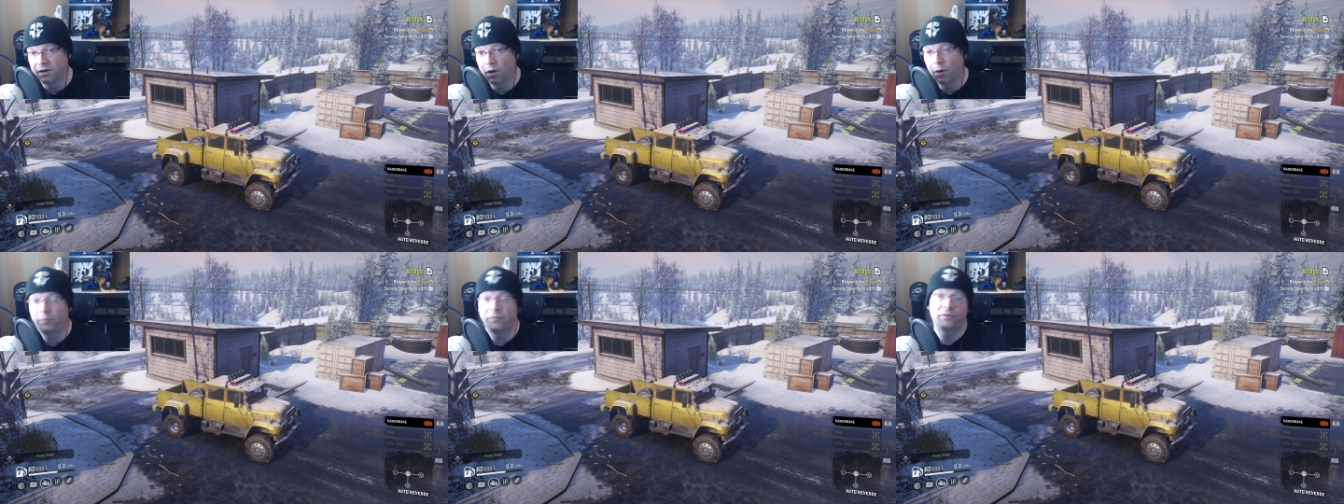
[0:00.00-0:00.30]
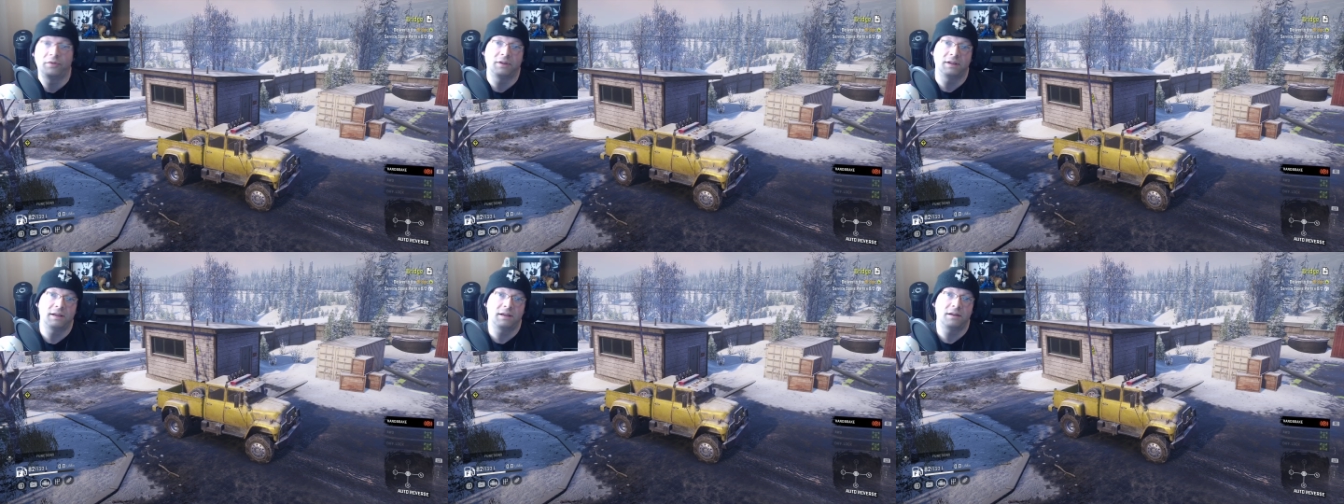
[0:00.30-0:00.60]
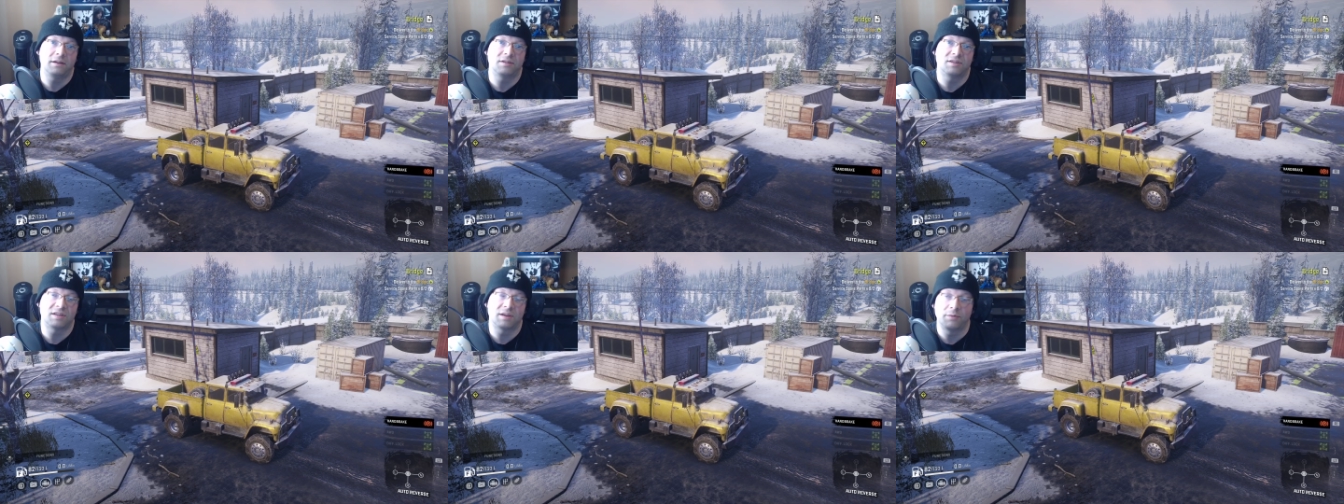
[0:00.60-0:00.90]

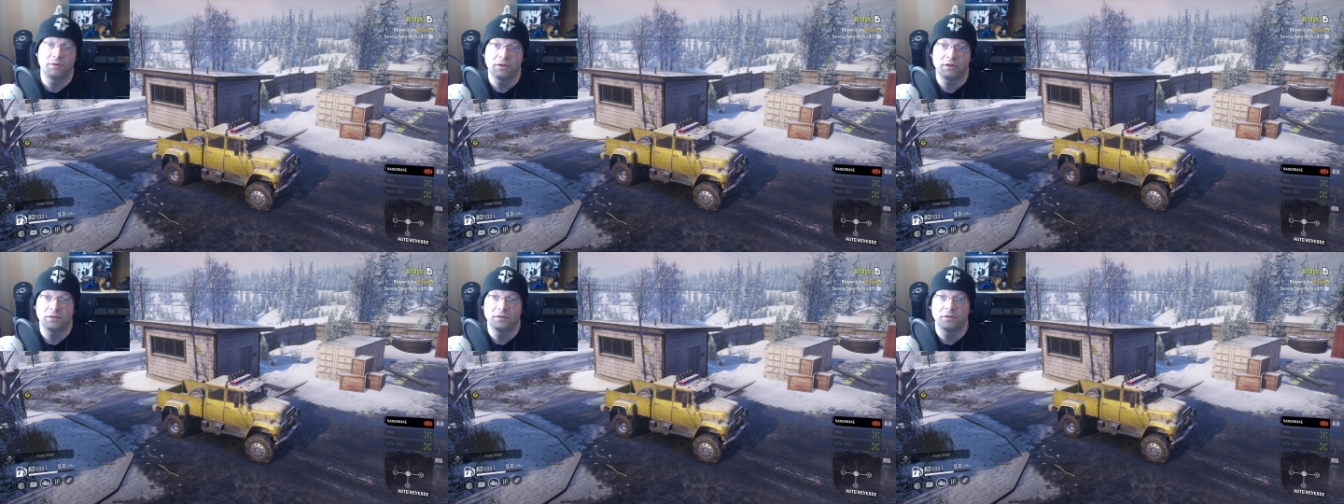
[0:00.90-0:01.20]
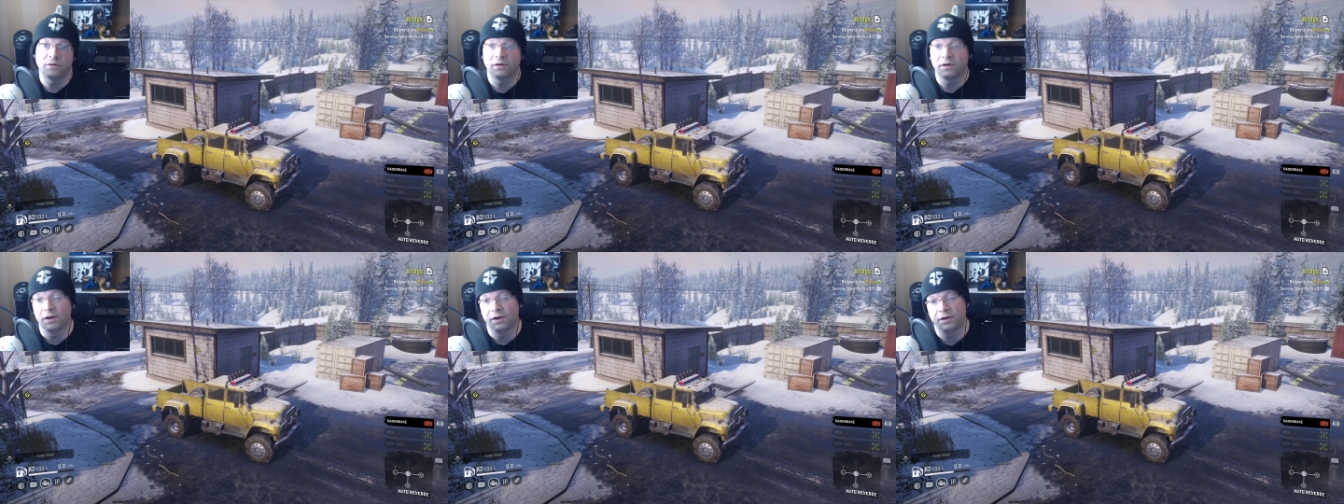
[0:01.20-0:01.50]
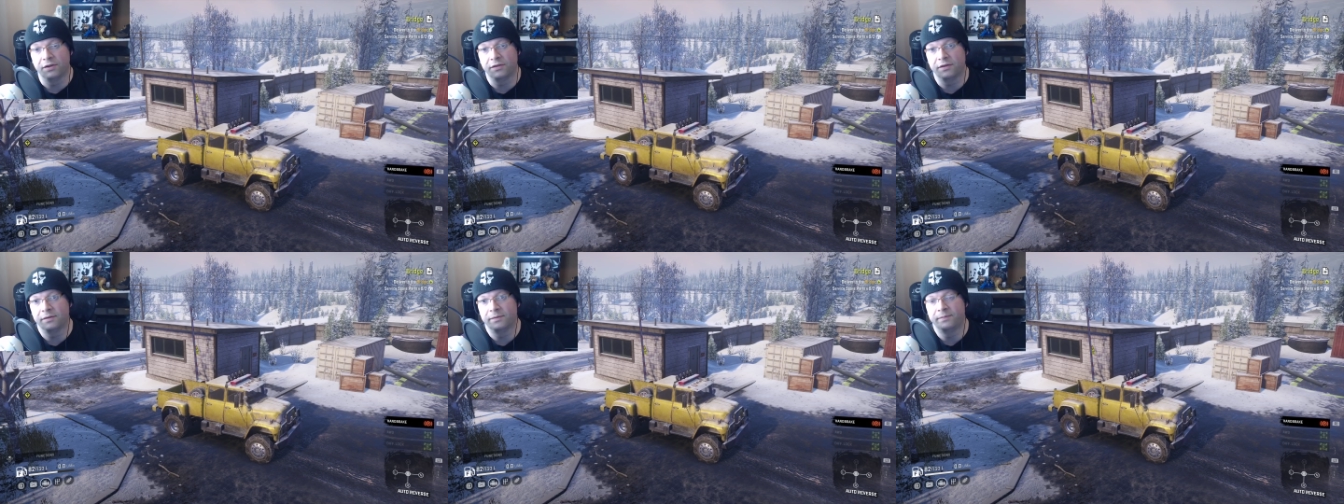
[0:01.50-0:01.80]
Hopefully, some of you or
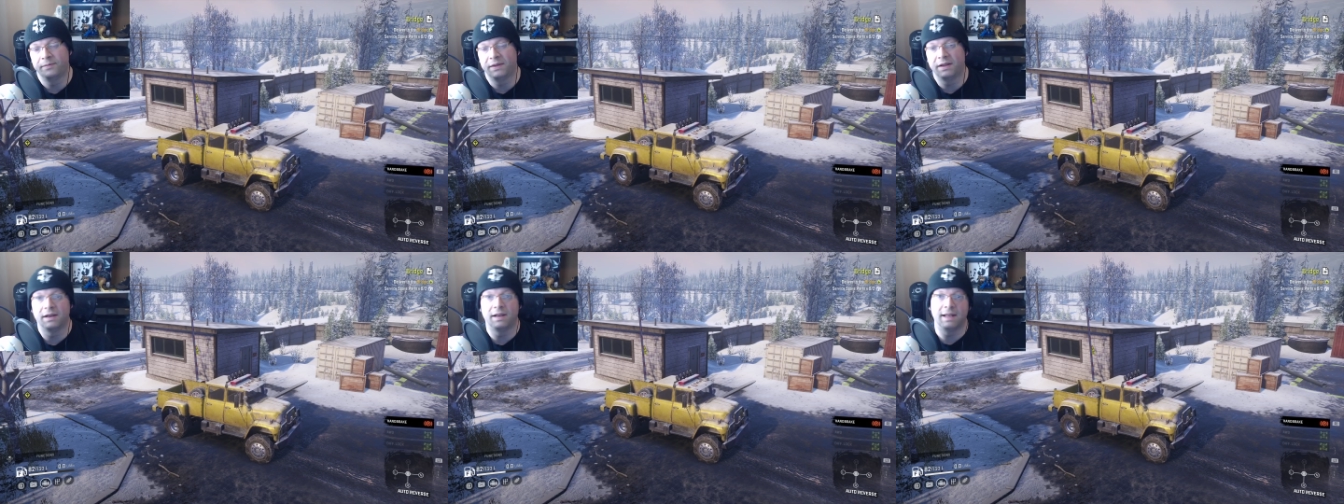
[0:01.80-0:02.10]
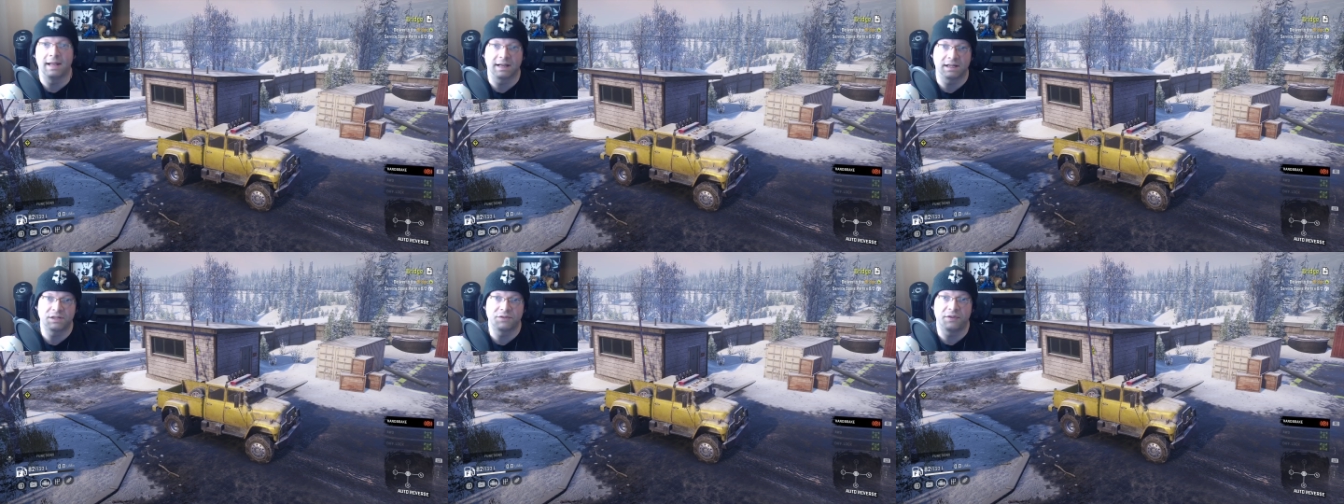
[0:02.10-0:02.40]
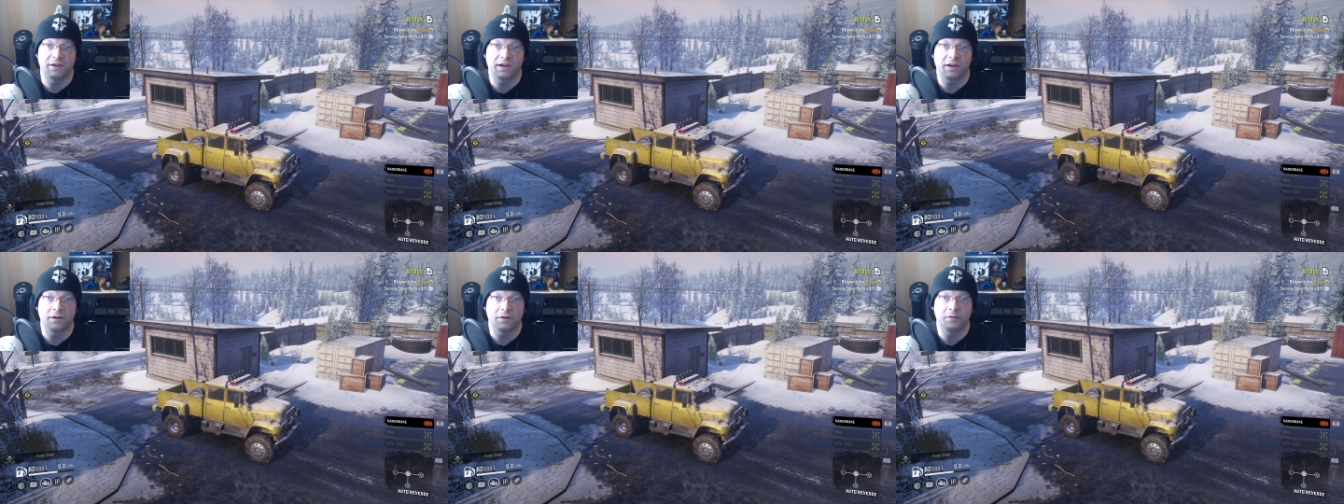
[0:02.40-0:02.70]
none of you in the next
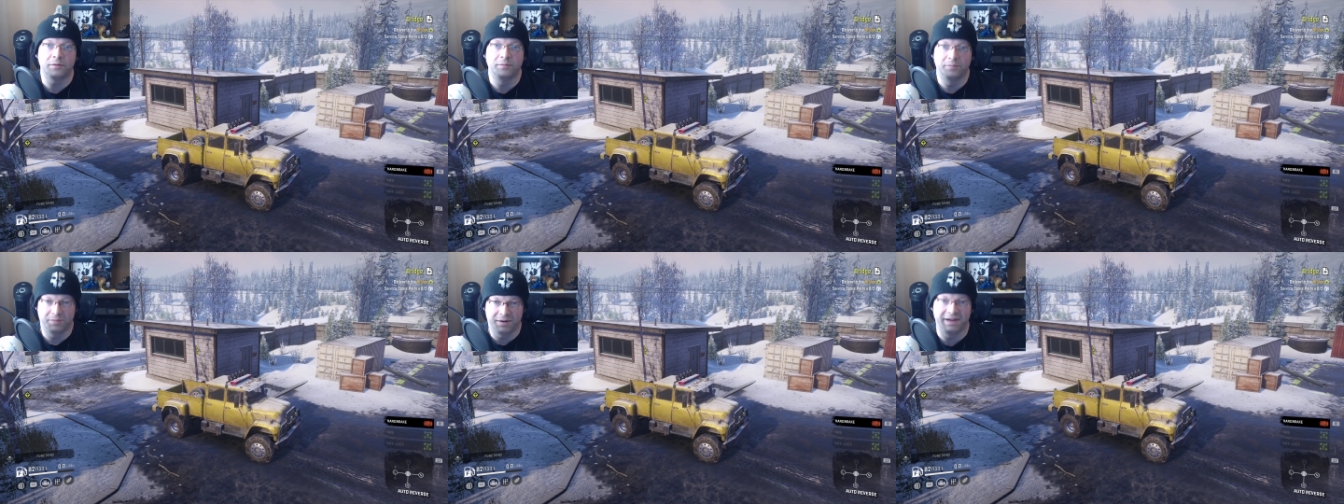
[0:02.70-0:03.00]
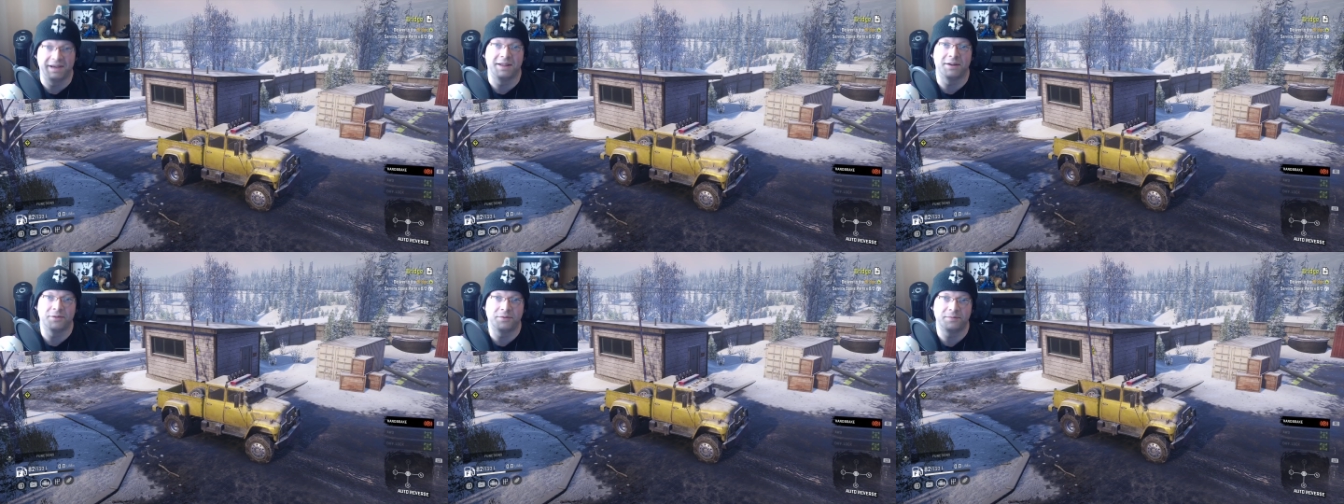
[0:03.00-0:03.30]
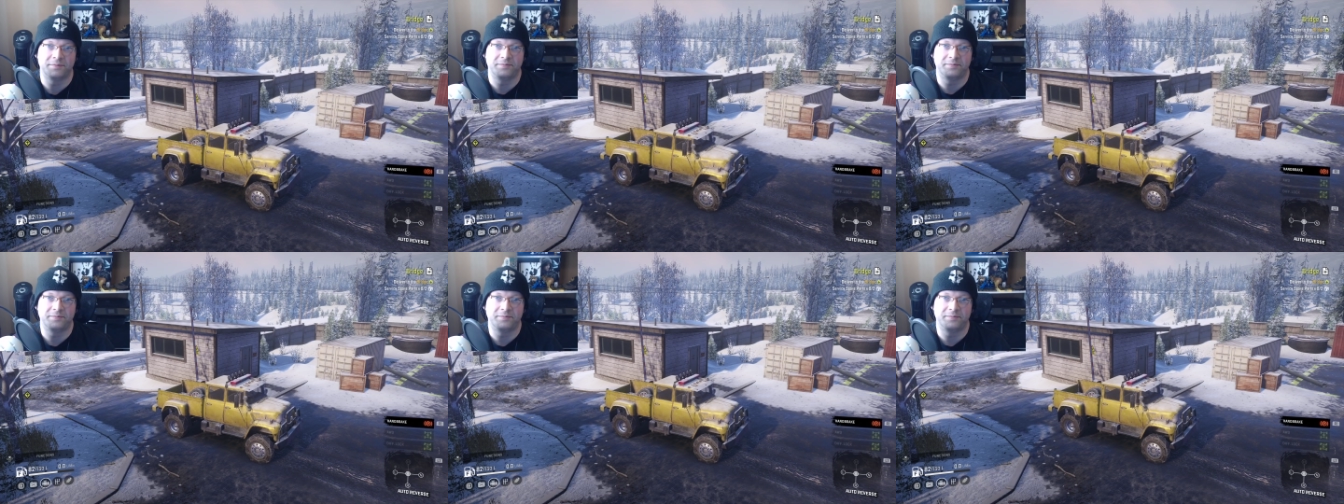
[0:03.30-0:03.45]
video. Bye now.